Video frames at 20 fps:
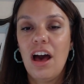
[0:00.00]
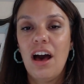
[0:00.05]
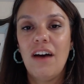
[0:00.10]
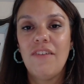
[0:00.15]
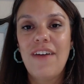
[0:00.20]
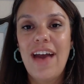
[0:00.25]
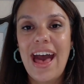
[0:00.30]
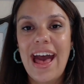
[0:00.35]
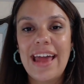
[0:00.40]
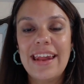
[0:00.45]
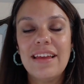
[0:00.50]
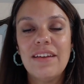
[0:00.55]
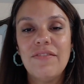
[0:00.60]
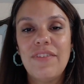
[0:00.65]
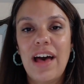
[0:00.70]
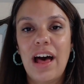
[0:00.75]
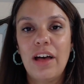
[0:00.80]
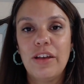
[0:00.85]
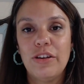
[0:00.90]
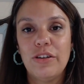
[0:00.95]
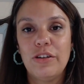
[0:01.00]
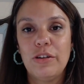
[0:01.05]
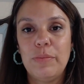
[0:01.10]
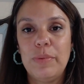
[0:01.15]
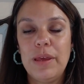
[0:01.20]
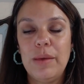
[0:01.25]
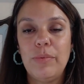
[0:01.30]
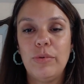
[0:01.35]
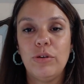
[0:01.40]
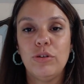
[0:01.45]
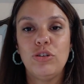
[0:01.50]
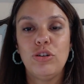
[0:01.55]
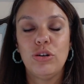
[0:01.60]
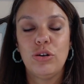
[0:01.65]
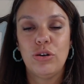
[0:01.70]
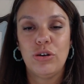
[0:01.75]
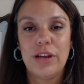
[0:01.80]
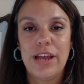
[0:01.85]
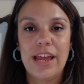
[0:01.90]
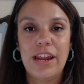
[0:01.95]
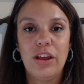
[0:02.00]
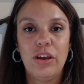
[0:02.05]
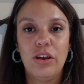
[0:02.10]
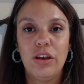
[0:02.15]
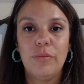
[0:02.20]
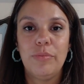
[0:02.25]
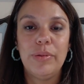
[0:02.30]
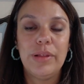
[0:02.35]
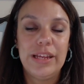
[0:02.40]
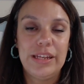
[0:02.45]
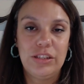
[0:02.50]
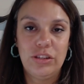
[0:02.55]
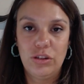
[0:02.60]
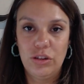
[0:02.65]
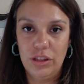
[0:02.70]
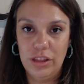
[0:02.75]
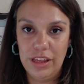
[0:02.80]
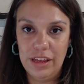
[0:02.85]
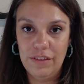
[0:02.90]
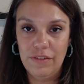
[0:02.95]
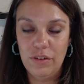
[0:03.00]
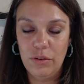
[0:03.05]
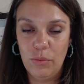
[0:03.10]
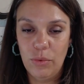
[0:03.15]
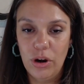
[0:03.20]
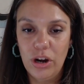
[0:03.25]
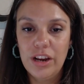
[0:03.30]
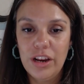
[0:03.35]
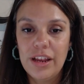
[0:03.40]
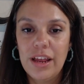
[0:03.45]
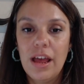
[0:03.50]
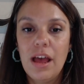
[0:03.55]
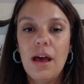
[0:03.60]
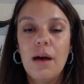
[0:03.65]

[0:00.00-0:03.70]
of adding value to people to create a good place to live and work,